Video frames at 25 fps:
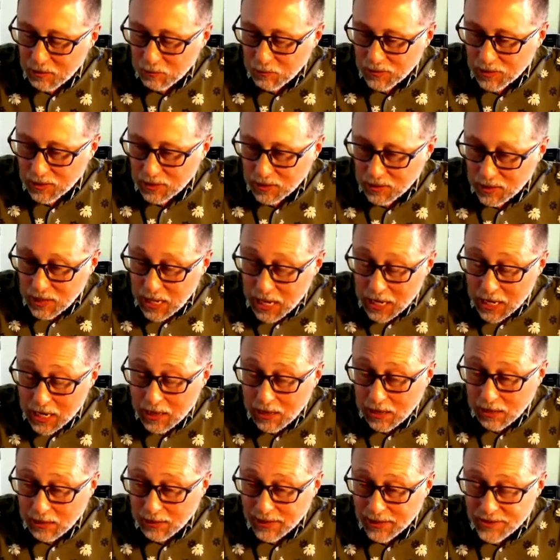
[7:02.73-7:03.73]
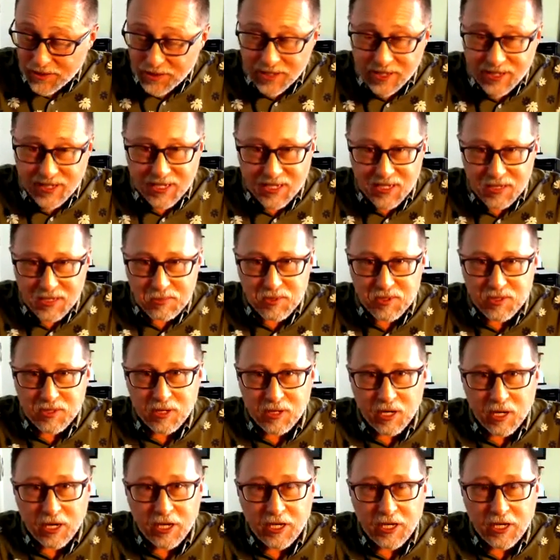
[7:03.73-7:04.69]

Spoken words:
with a lot of electric systems, there are a